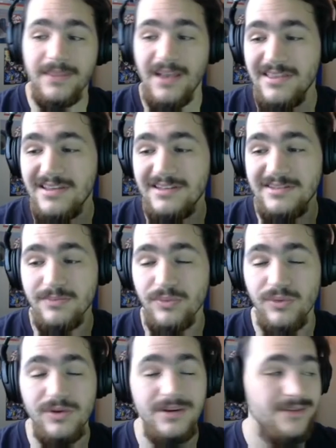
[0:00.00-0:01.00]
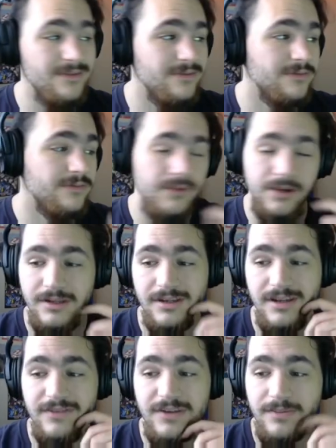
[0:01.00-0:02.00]
I think he's a pretty friggin'
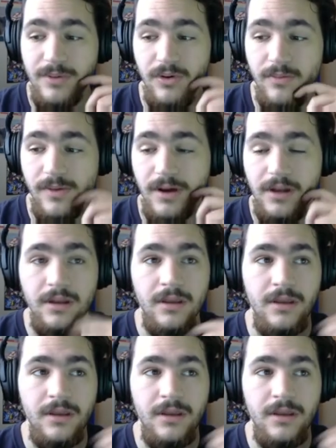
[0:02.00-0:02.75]
nifty Pokemon,